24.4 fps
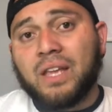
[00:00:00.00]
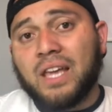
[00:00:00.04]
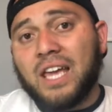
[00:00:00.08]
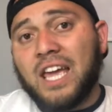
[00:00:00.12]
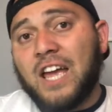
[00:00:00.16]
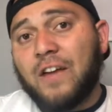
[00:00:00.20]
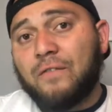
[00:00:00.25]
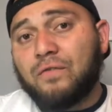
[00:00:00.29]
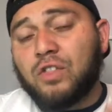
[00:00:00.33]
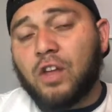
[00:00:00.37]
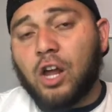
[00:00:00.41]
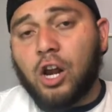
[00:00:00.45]

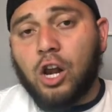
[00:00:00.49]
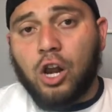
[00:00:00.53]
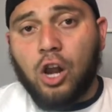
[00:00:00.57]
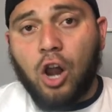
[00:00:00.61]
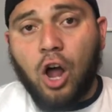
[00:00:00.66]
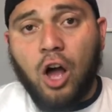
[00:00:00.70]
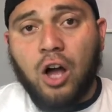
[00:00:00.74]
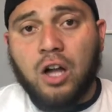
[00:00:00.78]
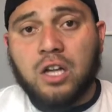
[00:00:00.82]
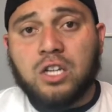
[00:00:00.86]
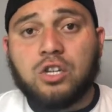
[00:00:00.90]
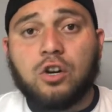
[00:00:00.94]
If the
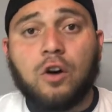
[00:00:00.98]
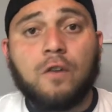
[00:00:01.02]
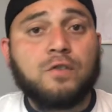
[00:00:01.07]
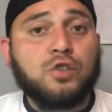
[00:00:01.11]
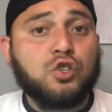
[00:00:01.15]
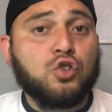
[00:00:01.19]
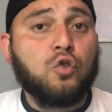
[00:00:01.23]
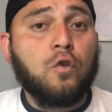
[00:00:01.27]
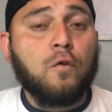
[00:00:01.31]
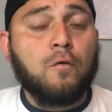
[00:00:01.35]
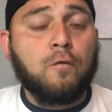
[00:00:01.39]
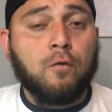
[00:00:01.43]
launch of
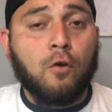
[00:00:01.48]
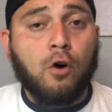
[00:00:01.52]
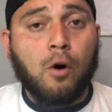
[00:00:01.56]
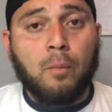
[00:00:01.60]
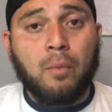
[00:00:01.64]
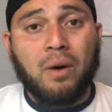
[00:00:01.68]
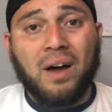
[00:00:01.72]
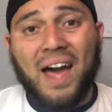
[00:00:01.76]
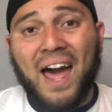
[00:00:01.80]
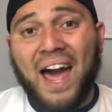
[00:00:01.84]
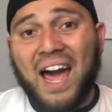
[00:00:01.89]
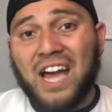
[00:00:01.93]

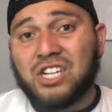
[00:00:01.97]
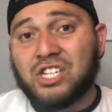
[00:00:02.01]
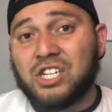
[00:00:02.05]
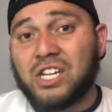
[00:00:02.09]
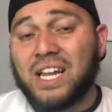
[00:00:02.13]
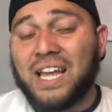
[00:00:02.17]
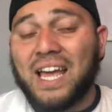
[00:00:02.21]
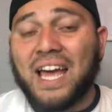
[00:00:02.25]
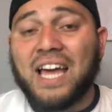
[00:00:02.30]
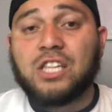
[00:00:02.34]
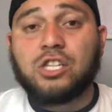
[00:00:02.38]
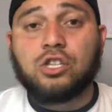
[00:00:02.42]
Truforma
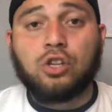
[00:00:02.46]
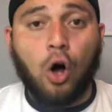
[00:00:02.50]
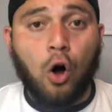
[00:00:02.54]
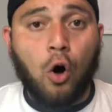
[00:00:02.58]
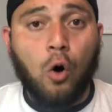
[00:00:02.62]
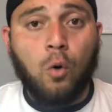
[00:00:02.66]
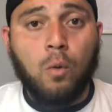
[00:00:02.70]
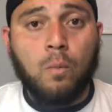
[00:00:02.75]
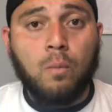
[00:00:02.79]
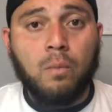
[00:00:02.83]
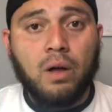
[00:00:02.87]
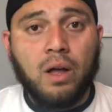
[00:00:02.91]
actually hits
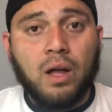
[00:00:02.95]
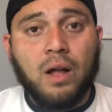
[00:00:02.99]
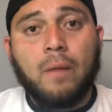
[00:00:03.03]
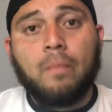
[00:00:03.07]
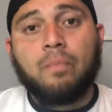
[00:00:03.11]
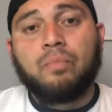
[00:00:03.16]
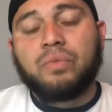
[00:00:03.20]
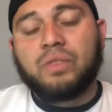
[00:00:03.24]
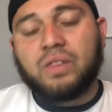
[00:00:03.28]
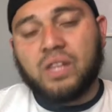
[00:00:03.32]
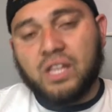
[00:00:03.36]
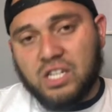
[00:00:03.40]
home,
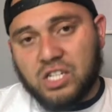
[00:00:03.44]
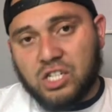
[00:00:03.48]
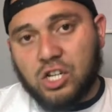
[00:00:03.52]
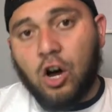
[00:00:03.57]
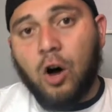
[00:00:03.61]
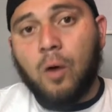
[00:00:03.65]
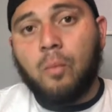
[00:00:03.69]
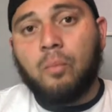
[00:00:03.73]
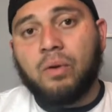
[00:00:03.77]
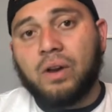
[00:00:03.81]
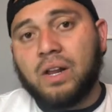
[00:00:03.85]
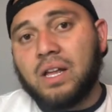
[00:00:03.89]
this
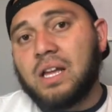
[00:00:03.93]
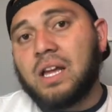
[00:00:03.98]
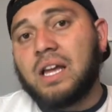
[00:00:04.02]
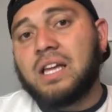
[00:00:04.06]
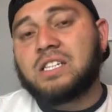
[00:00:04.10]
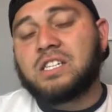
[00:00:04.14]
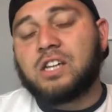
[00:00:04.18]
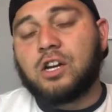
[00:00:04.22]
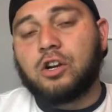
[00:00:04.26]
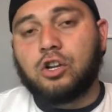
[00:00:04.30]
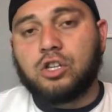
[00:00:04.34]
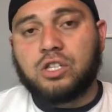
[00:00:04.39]
company is
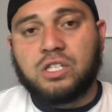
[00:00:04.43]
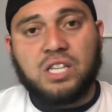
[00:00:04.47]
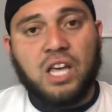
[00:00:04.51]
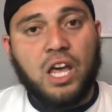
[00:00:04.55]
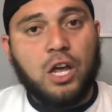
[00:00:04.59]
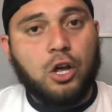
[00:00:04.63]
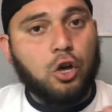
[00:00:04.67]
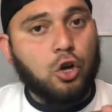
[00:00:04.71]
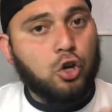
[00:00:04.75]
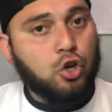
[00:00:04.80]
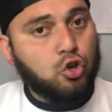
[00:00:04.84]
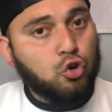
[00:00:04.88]
going to
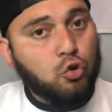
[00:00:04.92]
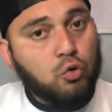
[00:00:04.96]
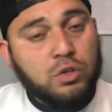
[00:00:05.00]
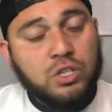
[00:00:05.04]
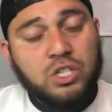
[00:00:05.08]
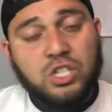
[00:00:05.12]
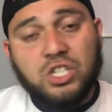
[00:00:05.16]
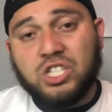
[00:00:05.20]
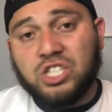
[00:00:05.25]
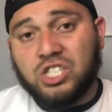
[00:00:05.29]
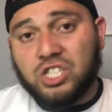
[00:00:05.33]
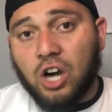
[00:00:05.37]
take a
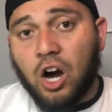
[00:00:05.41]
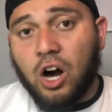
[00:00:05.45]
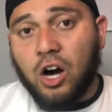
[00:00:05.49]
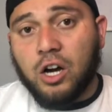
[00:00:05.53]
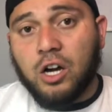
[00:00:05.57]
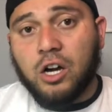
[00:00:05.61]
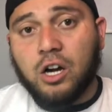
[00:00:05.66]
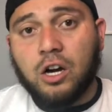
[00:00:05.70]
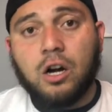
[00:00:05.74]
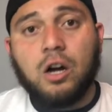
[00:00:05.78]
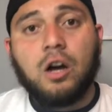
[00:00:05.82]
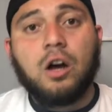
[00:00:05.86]
huge
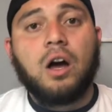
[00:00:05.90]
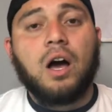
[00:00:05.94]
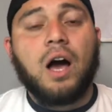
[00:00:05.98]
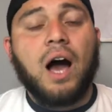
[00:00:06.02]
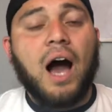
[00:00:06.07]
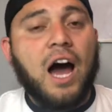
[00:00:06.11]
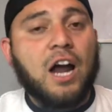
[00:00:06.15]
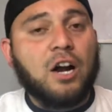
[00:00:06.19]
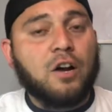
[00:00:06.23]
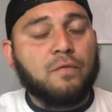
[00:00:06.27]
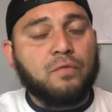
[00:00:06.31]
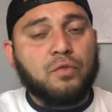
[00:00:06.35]
chunk
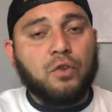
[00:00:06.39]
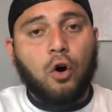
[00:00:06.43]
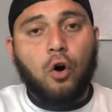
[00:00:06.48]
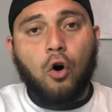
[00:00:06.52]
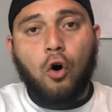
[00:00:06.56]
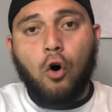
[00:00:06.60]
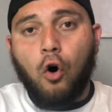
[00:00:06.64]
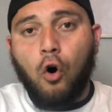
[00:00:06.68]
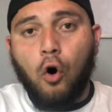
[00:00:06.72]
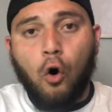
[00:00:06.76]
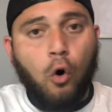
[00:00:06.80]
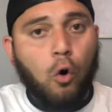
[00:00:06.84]
out of the
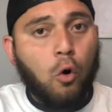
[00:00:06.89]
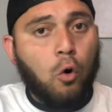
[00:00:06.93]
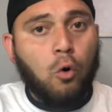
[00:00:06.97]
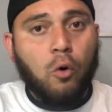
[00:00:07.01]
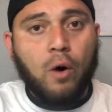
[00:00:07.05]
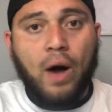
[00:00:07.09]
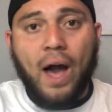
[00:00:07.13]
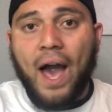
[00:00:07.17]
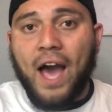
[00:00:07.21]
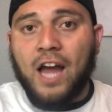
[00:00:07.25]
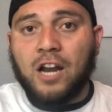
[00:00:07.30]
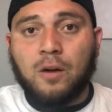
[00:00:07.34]

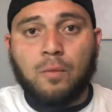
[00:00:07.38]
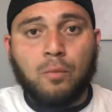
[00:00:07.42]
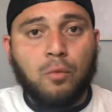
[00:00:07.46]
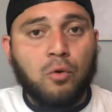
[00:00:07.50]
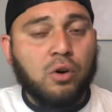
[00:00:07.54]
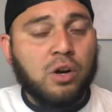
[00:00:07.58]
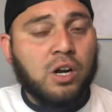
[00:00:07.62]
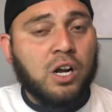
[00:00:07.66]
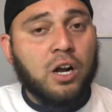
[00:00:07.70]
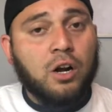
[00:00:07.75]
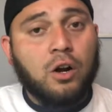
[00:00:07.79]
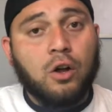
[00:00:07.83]
whole animal
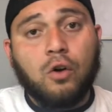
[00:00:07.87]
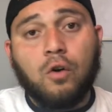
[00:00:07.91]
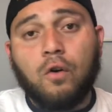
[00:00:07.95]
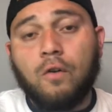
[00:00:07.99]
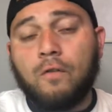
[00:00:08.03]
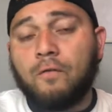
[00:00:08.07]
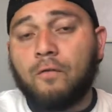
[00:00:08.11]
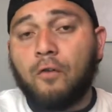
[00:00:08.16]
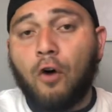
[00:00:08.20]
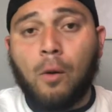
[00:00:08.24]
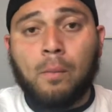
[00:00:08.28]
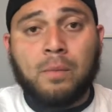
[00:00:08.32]
clinical
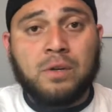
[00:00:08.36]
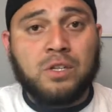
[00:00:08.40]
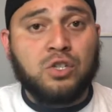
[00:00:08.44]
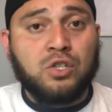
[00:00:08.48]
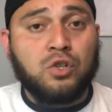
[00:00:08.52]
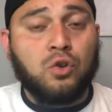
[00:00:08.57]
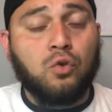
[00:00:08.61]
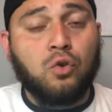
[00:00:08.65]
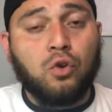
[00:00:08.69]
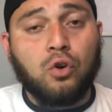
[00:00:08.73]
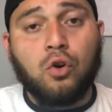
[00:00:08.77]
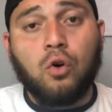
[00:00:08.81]

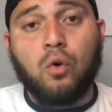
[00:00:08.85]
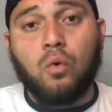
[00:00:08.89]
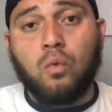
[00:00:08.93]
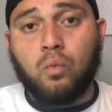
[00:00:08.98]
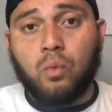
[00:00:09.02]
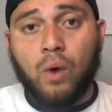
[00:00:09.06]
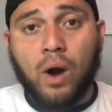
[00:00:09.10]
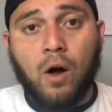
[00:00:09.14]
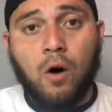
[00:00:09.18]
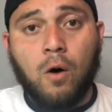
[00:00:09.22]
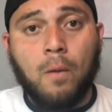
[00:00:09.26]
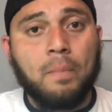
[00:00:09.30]
pharmaceutical
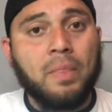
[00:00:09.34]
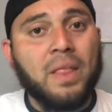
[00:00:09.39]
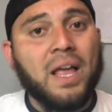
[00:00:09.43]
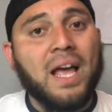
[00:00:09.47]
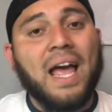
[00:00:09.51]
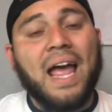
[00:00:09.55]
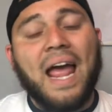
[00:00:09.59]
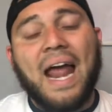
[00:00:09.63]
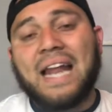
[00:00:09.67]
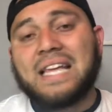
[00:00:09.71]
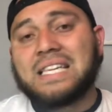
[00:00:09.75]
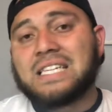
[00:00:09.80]
realm
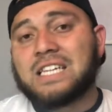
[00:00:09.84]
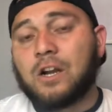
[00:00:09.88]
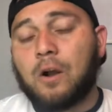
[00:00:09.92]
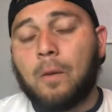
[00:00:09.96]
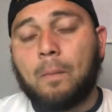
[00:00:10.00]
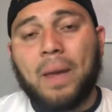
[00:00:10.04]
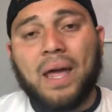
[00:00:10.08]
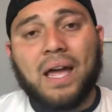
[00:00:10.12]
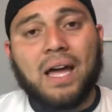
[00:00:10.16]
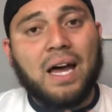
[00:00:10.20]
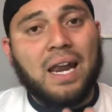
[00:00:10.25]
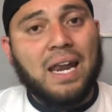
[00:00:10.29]
and it's going to
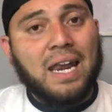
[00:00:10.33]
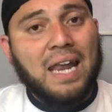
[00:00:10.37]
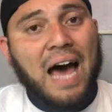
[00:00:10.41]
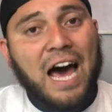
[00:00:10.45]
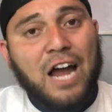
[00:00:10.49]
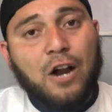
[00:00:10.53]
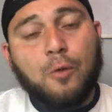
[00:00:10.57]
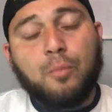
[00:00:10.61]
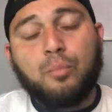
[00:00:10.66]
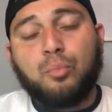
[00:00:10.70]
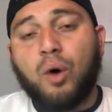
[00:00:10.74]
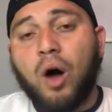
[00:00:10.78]
make a lot
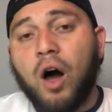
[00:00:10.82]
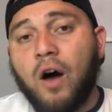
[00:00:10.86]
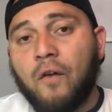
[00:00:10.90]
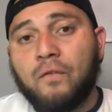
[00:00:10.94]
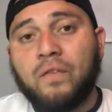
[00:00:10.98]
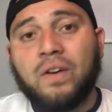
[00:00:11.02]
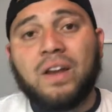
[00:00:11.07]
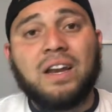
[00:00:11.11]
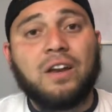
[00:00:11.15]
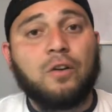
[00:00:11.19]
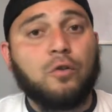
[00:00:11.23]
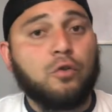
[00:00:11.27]
of
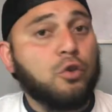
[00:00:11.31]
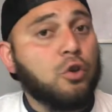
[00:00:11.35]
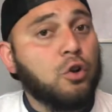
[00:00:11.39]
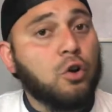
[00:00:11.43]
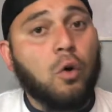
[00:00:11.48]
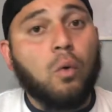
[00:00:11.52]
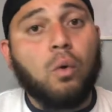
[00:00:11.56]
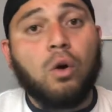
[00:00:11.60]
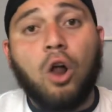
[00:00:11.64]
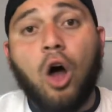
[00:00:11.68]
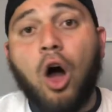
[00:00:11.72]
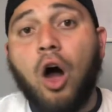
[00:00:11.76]
profit, you know,
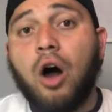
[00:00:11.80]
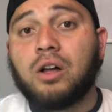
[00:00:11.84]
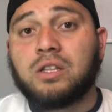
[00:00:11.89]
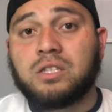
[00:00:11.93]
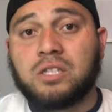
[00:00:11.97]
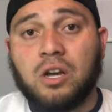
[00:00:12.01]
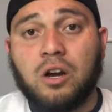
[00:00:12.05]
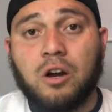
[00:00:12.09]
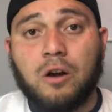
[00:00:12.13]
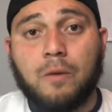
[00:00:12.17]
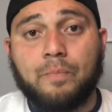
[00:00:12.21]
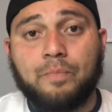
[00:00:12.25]
long
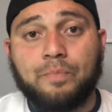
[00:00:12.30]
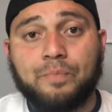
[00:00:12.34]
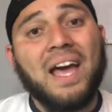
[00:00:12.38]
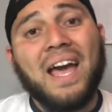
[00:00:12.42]
term.